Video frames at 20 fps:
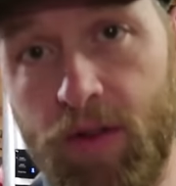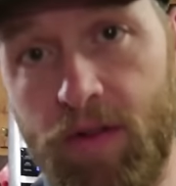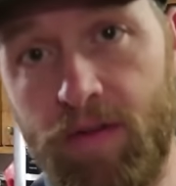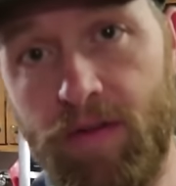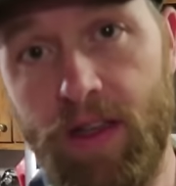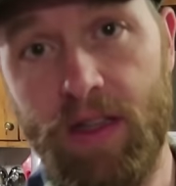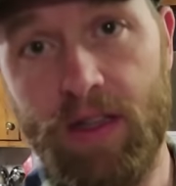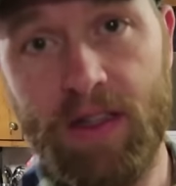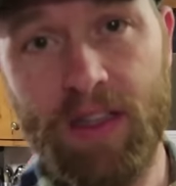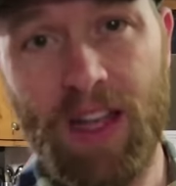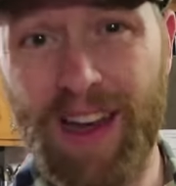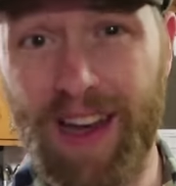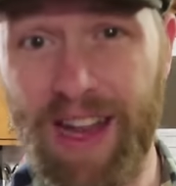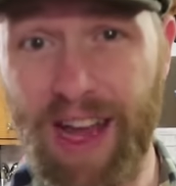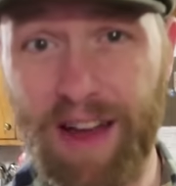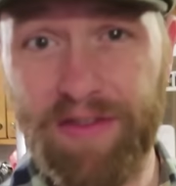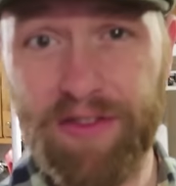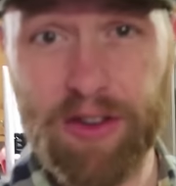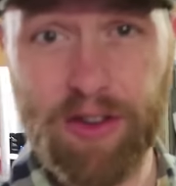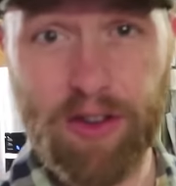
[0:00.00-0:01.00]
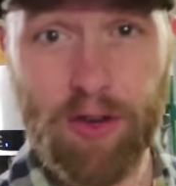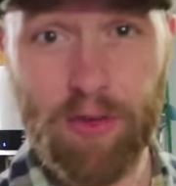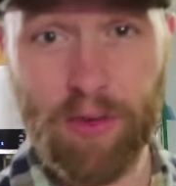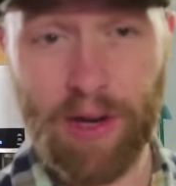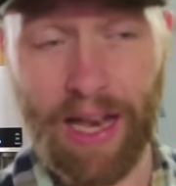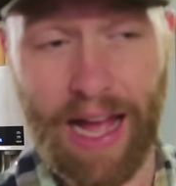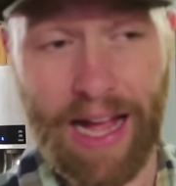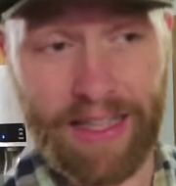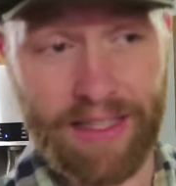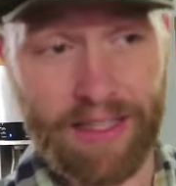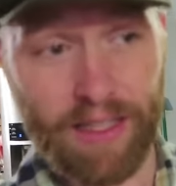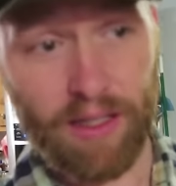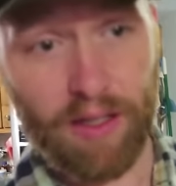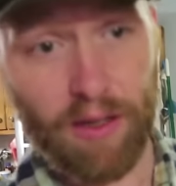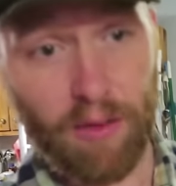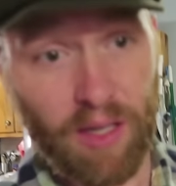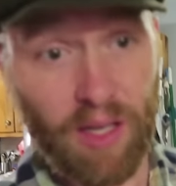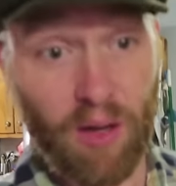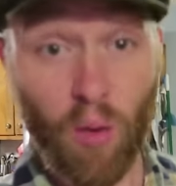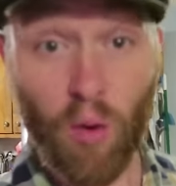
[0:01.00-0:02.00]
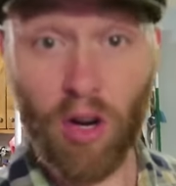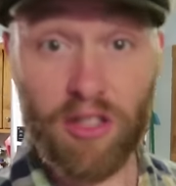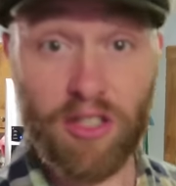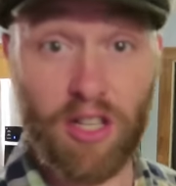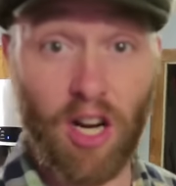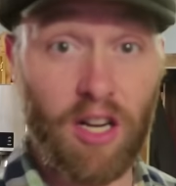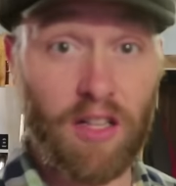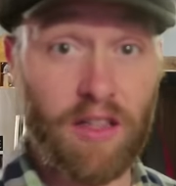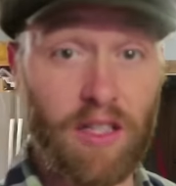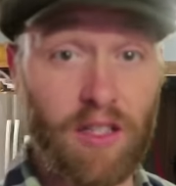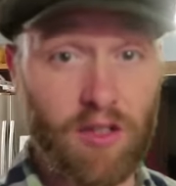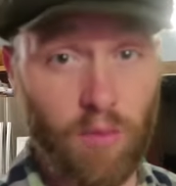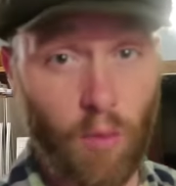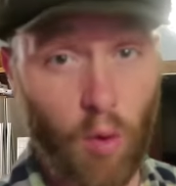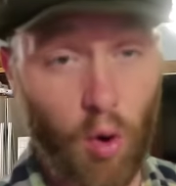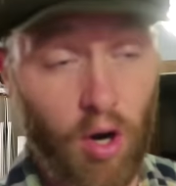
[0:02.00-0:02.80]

movie, Sunday afternoon, relaxed a little bit, worked hard this